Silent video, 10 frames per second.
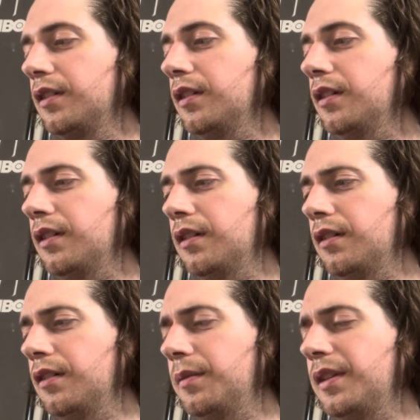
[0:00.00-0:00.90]
I
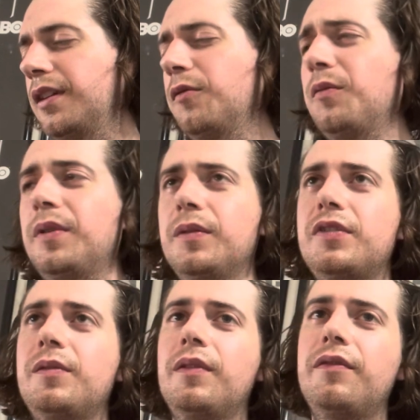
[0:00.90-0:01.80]
won't be able to
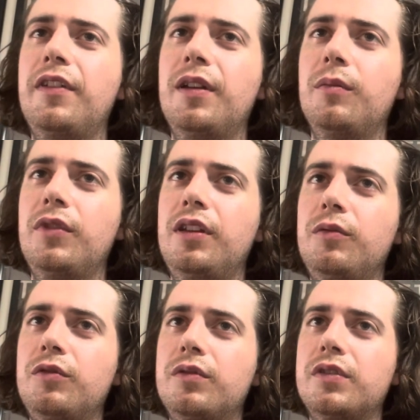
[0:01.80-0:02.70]
see my family.
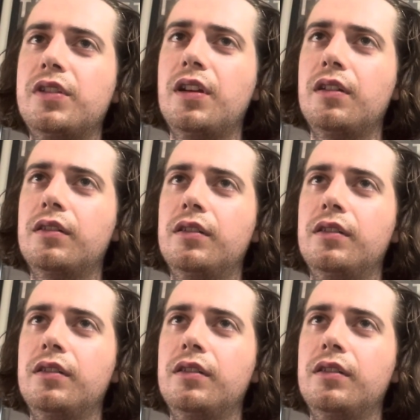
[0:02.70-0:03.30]
It suck.